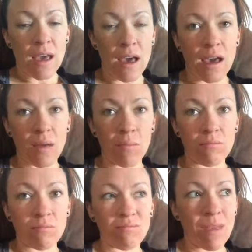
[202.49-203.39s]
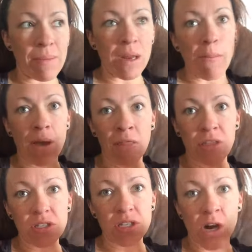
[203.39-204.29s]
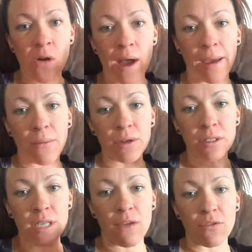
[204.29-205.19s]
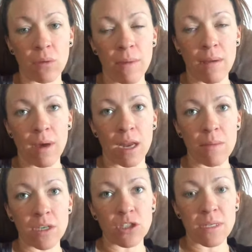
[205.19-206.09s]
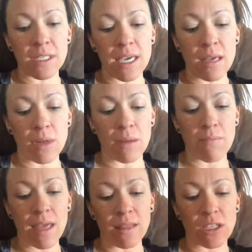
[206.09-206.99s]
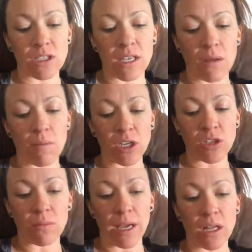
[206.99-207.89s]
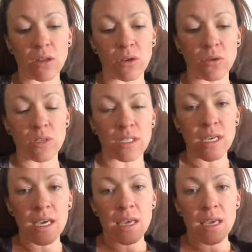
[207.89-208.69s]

Um, maybe in a month or so, I will take full body measurements again, but I'm mainly just going to measure my glutes